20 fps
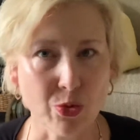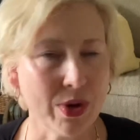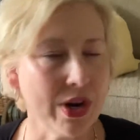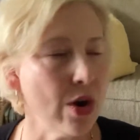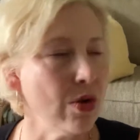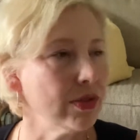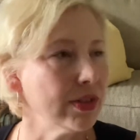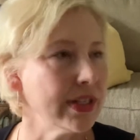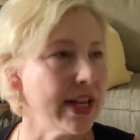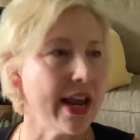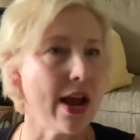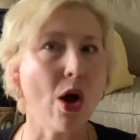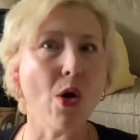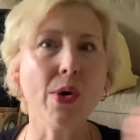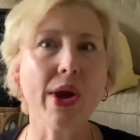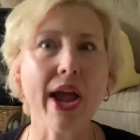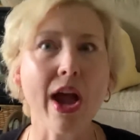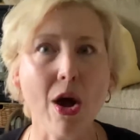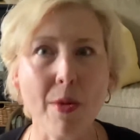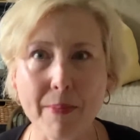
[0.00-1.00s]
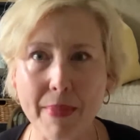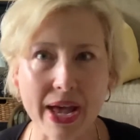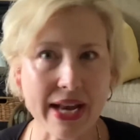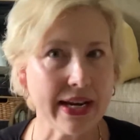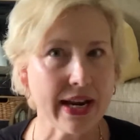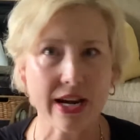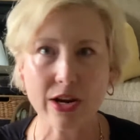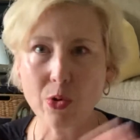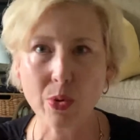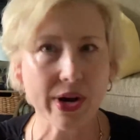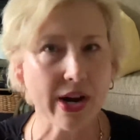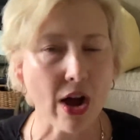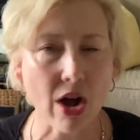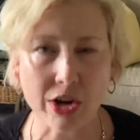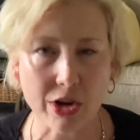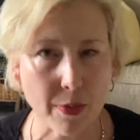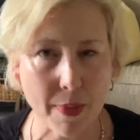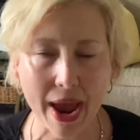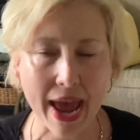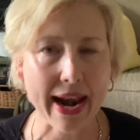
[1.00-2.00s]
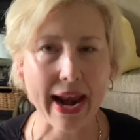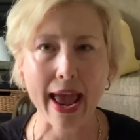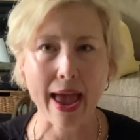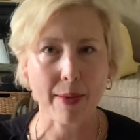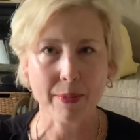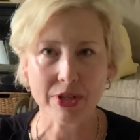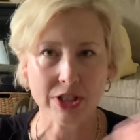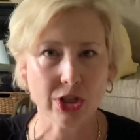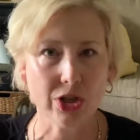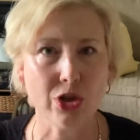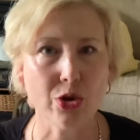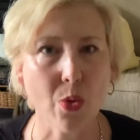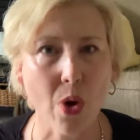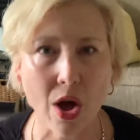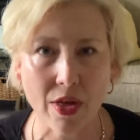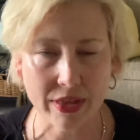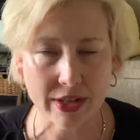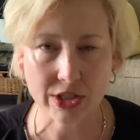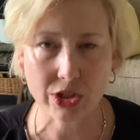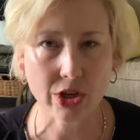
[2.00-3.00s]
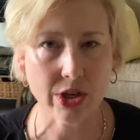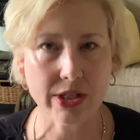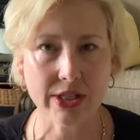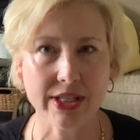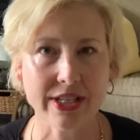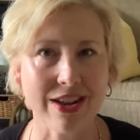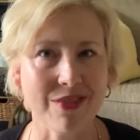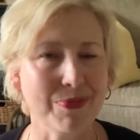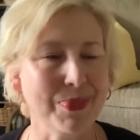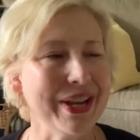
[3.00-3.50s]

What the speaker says: We don't say, okay, on Monday, quit all your bad habits and do all this good stuff,